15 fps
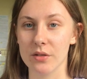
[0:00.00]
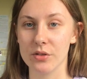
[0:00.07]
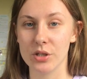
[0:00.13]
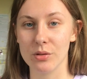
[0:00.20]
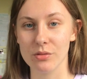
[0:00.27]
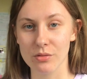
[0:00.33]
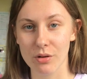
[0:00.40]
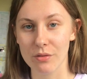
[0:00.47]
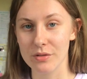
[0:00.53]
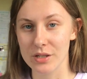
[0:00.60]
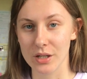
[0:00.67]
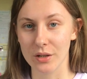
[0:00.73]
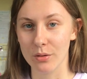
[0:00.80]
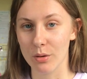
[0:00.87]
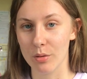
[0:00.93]
she was
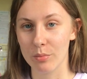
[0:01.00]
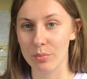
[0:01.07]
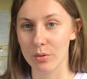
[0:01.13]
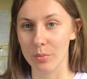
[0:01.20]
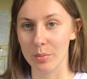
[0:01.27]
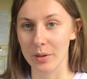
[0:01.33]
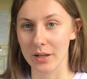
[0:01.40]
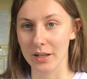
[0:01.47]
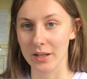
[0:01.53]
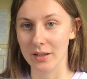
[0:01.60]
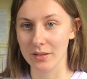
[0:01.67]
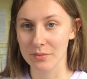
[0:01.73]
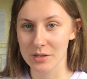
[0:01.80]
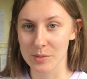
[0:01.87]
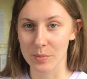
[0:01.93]
obviously not properly
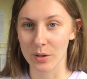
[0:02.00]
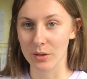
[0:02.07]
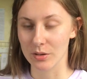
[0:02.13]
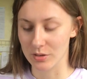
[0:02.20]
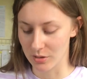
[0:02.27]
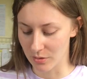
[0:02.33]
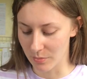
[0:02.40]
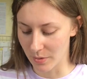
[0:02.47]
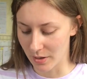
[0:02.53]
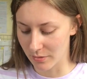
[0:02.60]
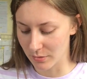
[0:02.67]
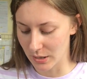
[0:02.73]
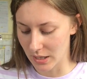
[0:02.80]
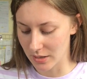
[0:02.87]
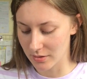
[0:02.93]
spoken to about
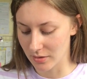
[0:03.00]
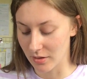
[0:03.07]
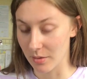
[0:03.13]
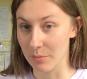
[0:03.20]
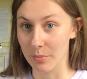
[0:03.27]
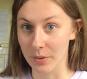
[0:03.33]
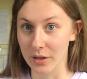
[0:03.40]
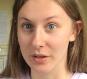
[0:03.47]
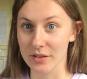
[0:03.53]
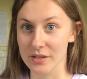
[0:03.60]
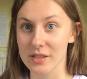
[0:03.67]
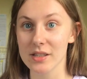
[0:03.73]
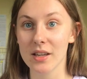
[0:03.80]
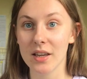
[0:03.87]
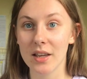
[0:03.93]
that time, because